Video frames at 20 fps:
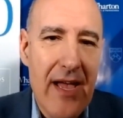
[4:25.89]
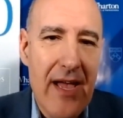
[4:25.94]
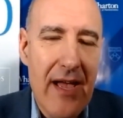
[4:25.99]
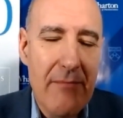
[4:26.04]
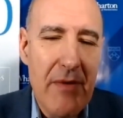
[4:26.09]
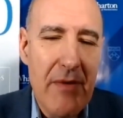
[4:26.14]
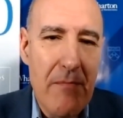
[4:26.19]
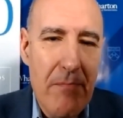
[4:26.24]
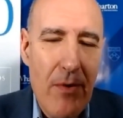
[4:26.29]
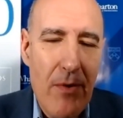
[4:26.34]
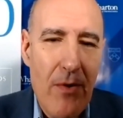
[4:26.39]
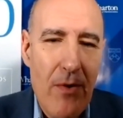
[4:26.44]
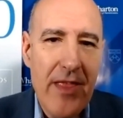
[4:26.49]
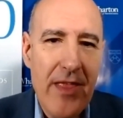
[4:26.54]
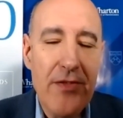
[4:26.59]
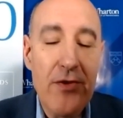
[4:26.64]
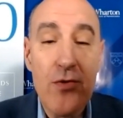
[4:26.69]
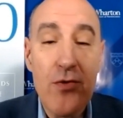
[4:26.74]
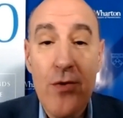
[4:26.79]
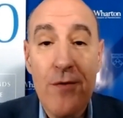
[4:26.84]
I'm
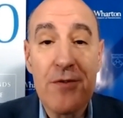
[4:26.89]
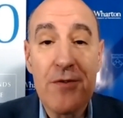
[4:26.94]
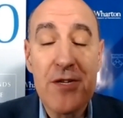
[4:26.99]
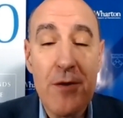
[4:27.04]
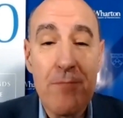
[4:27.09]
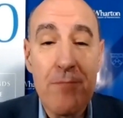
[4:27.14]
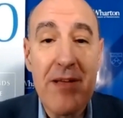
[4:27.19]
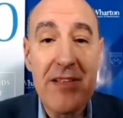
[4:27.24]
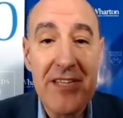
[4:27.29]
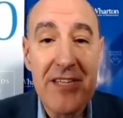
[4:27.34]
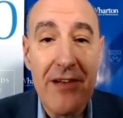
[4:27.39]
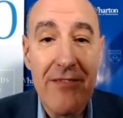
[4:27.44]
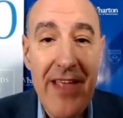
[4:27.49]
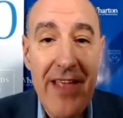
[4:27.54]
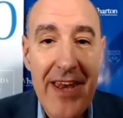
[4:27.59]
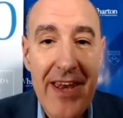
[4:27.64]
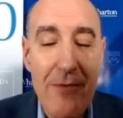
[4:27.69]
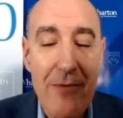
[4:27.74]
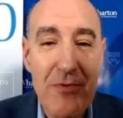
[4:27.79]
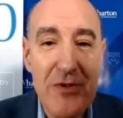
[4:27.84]
employed at the University of
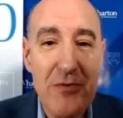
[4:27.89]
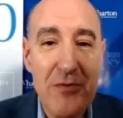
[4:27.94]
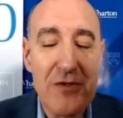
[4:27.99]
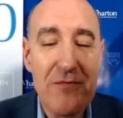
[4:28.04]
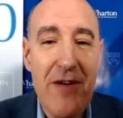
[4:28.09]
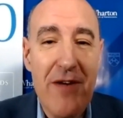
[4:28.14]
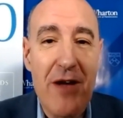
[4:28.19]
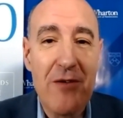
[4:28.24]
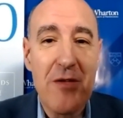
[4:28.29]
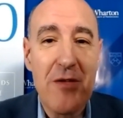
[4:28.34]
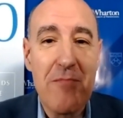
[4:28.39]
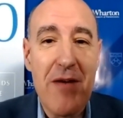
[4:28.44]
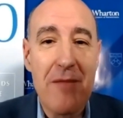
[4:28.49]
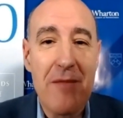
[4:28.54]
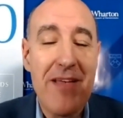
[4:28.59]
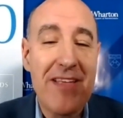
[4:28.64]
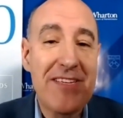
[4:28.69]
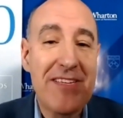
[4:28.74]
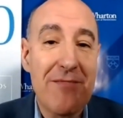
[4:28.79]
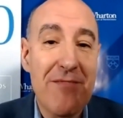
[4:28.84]
Pennsylvania, which was founded
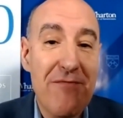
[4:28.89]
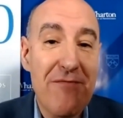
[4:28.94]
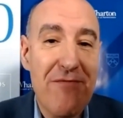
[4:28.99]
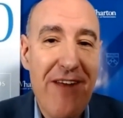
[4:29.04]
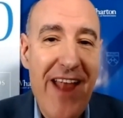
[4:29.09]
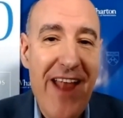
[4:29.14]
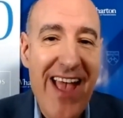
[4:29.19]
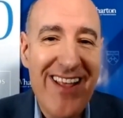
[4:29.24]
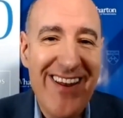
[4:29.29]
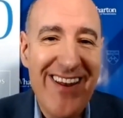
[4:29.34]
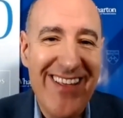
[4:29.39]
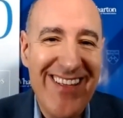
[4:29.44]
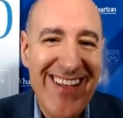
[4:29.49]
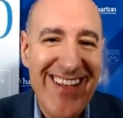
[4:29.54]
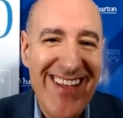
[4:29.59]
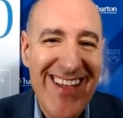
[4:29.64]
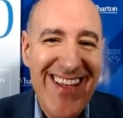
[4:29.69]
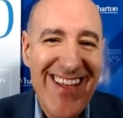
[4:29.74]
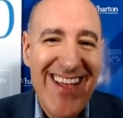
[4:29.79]
by Benjamin Franklin.